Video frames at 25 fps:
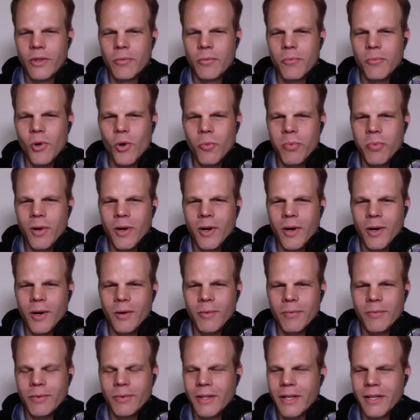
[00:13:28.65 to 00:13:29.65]
Mopar.
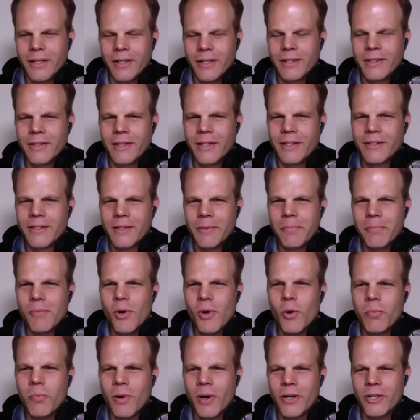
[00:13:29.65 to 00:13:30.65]
It's a
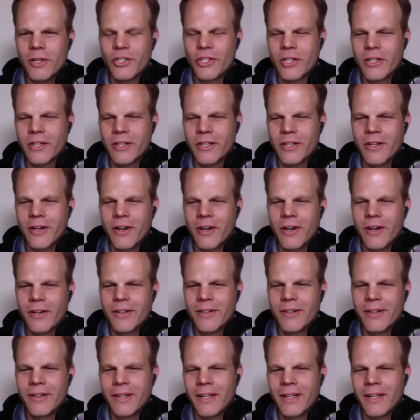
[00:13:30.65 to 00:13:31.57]
Mopar junkyard.